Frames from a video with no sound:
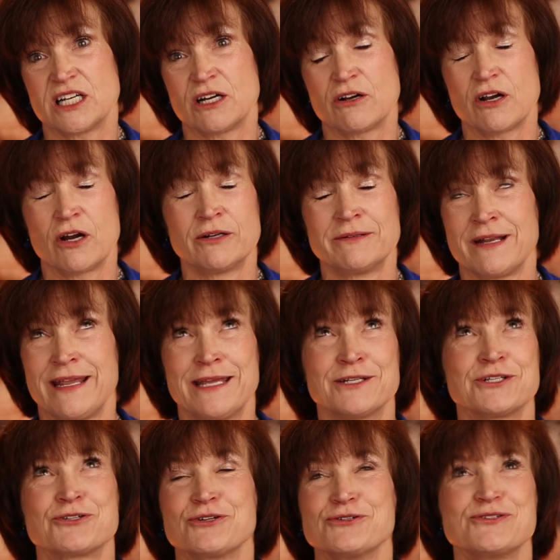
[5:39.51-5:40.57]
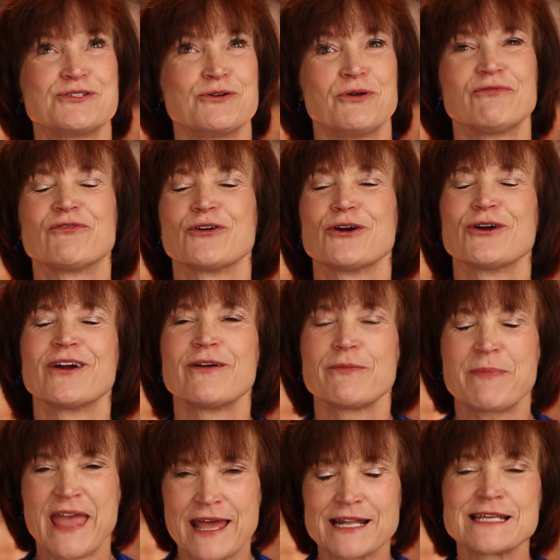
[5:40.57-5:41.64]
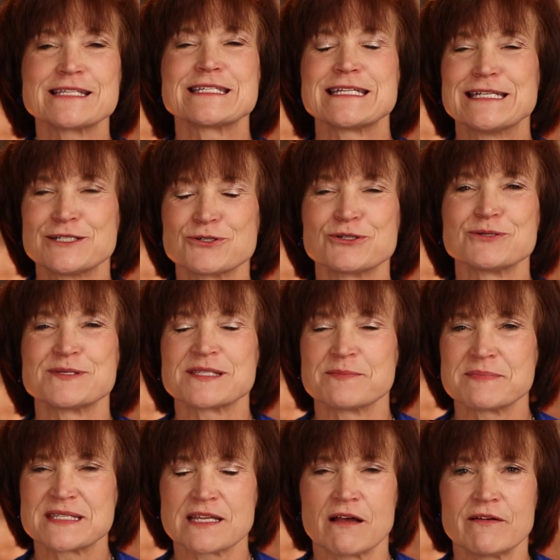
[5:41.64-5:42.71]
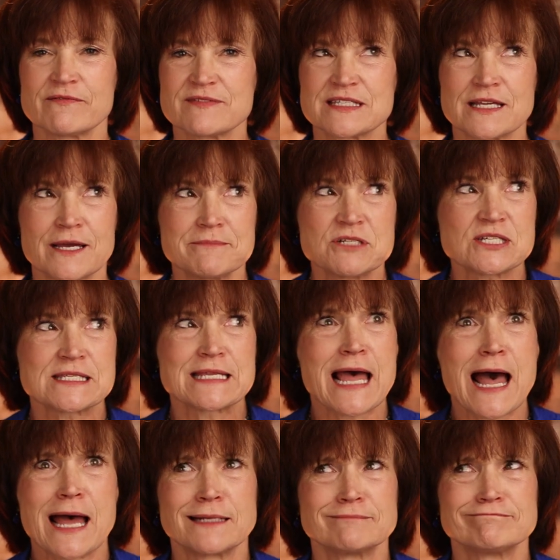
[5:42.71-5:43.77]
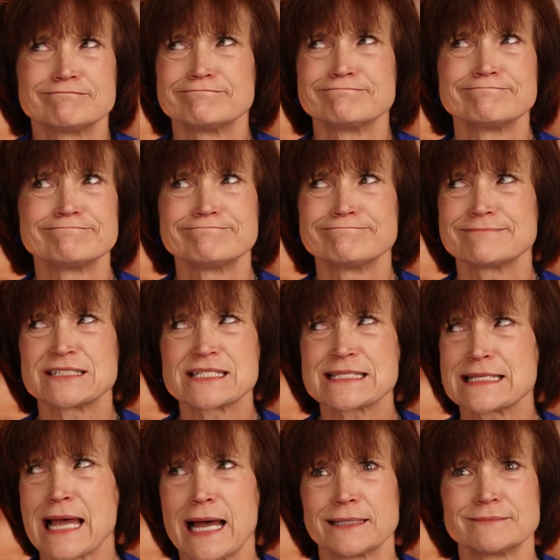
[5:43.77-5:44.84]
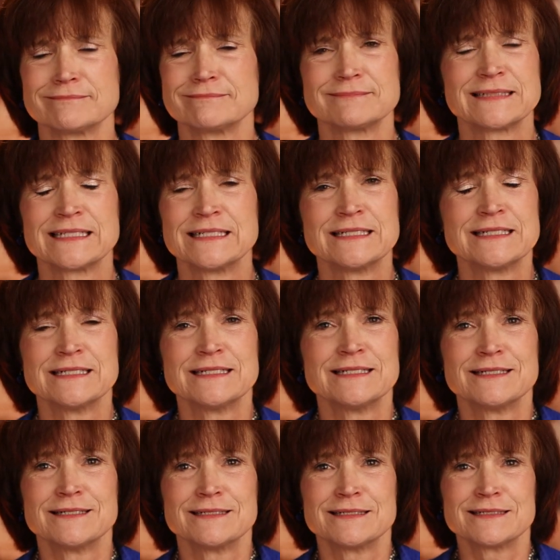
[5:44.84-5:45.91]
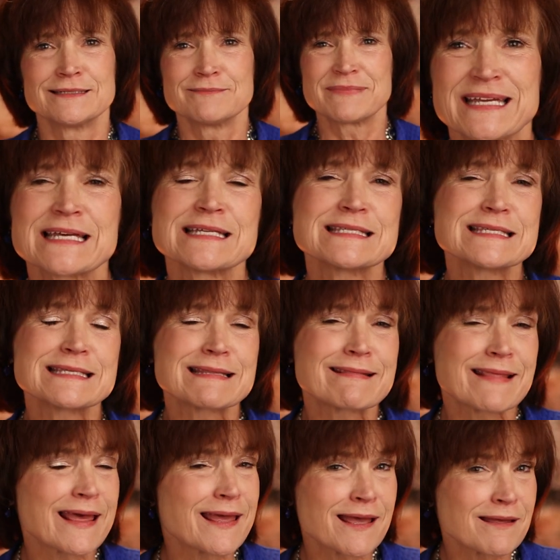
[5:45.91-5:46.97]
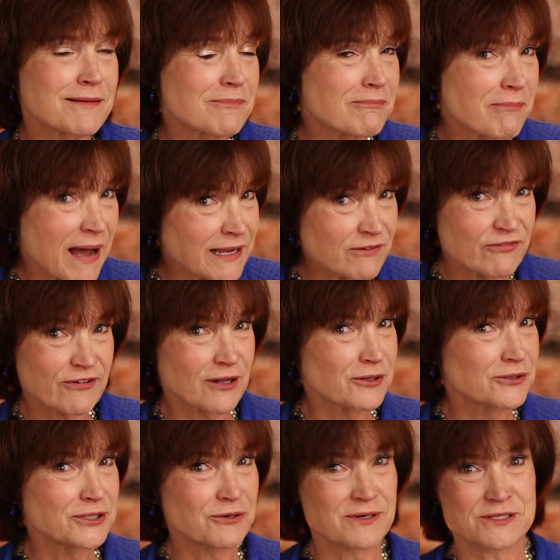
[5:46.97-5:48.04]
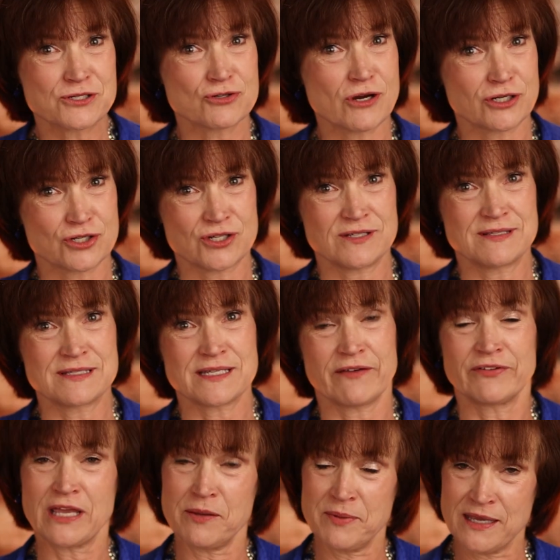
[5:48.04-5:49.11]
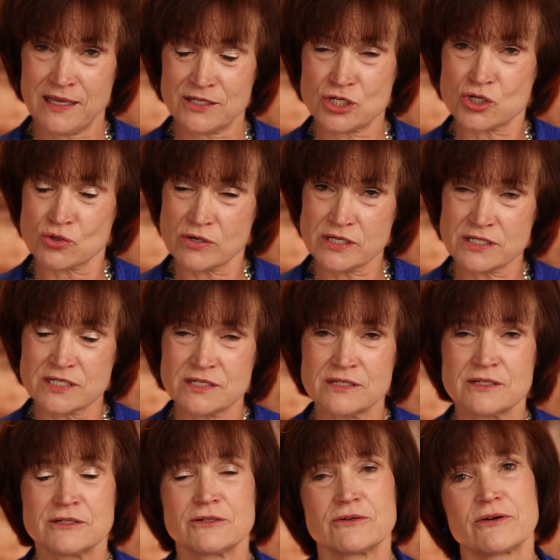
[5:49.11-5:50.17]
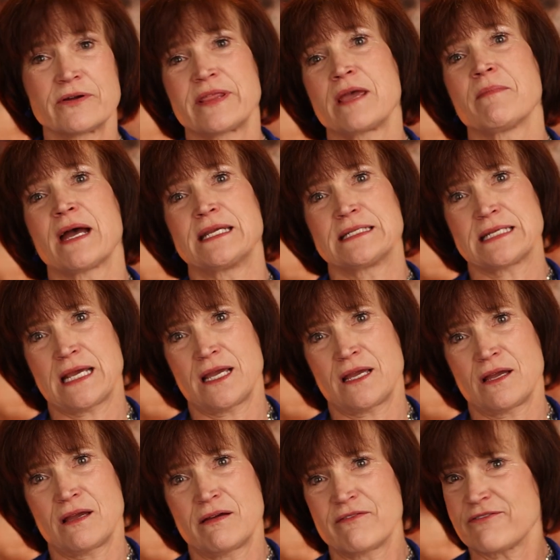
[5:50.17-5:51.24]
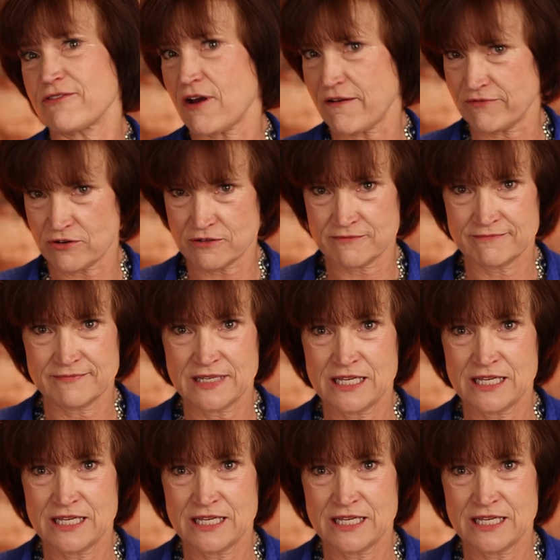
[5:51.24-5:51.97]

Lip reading: Or introduce you, for panelists to introduce themselves. I'm just not. Just not. Because they might follow your instructions of keeping it short, or they might take forever.